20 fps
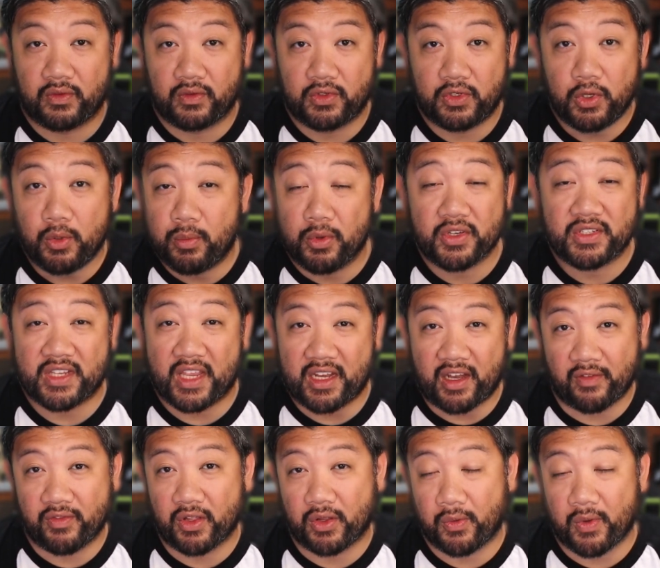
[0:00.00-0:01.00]
2%
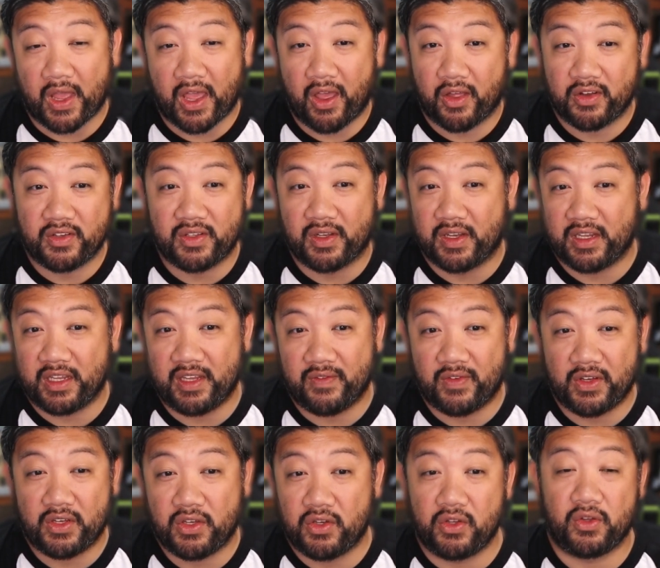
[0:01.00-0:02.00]
of the crowd
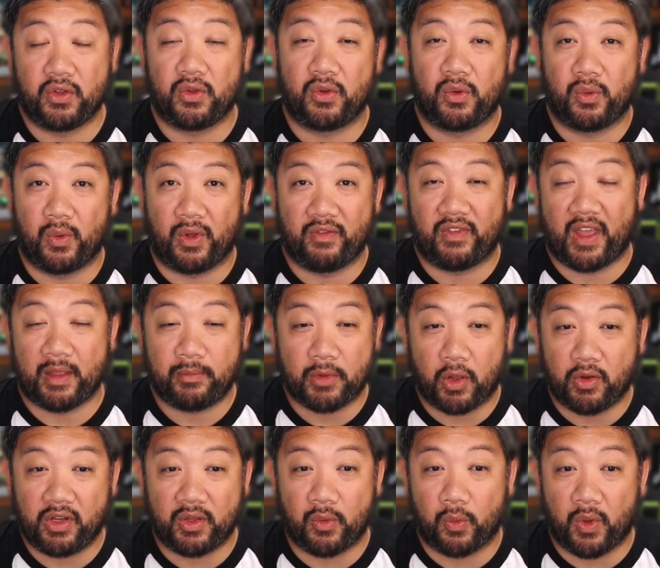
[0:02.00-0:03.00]
even knew what vibe
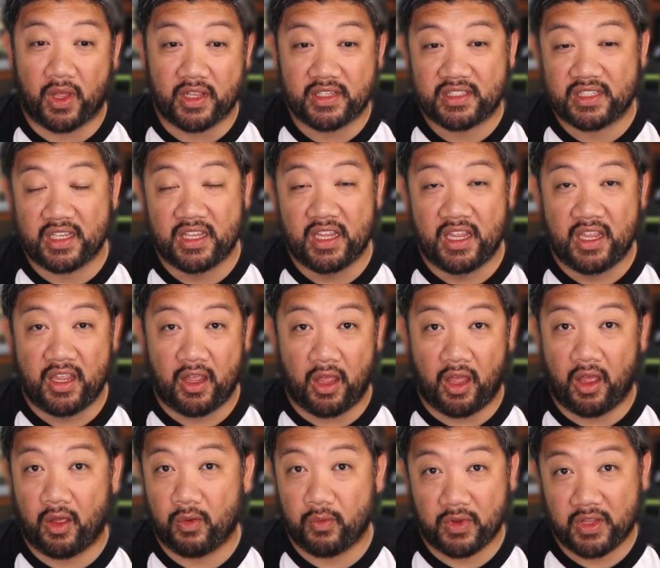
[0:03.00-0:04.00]
coding was
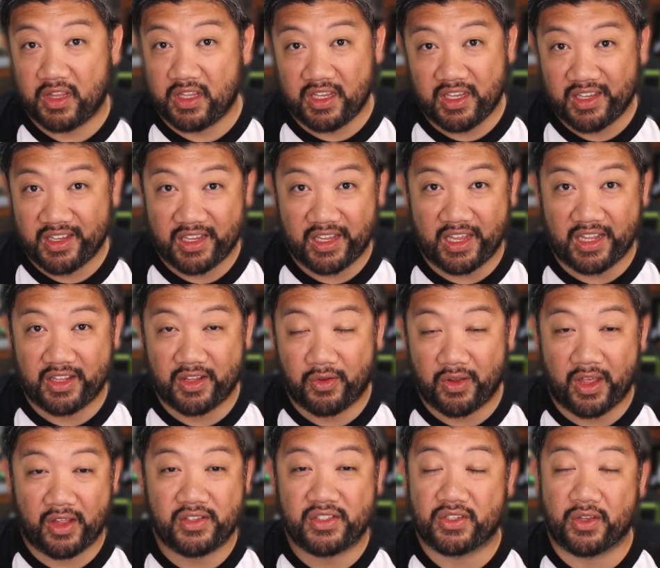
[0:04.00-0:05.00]
uh, really in the crowd.